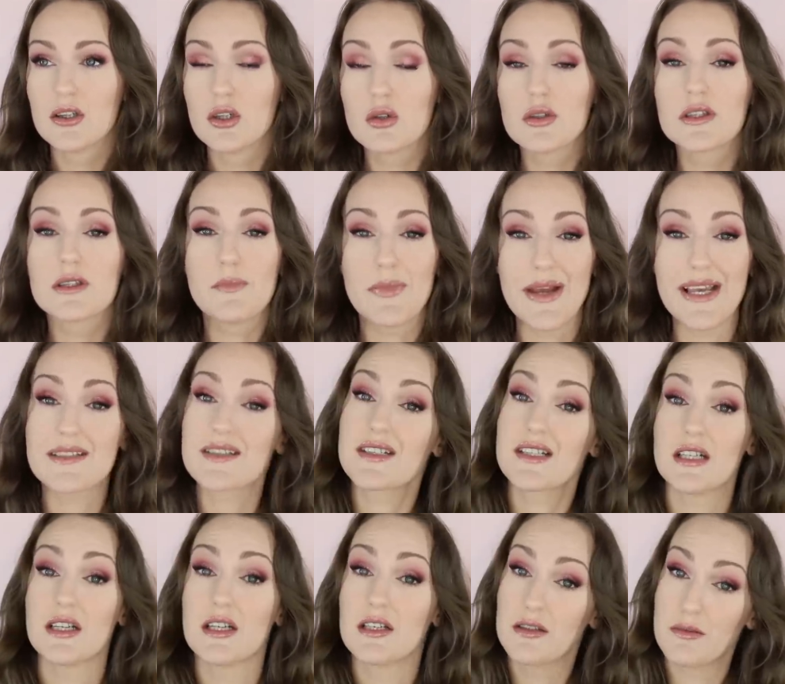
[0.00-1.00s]
look the best
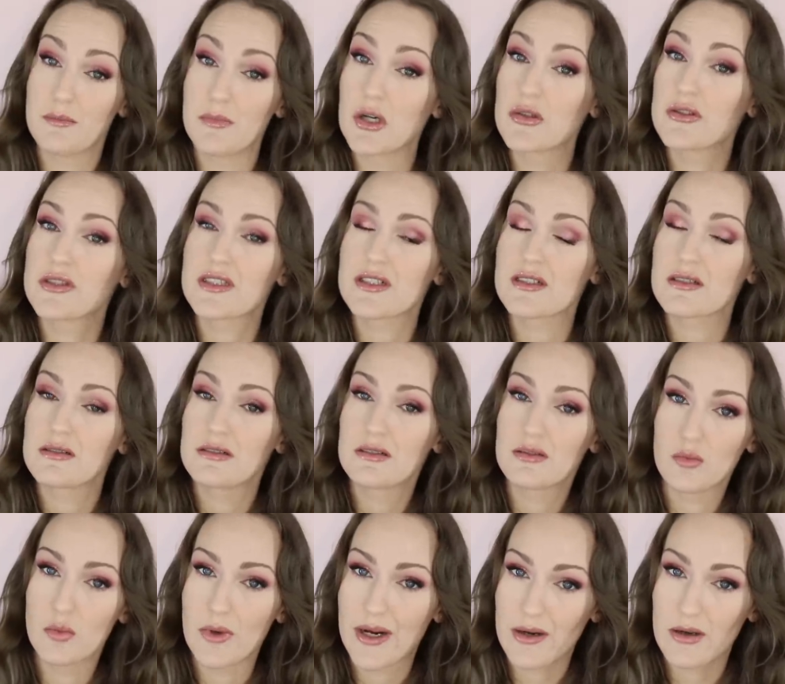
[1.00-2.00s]
and are the most
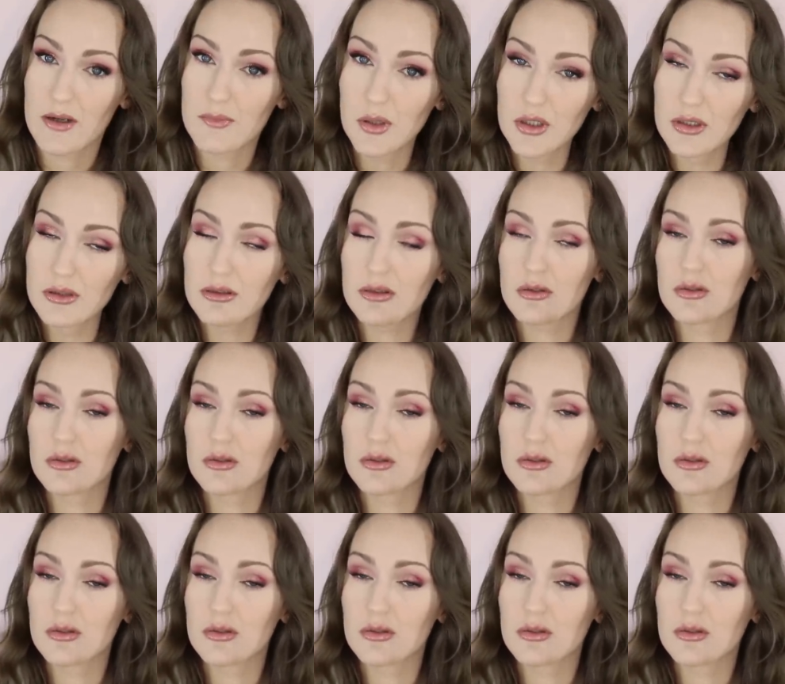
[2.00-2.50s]
wearable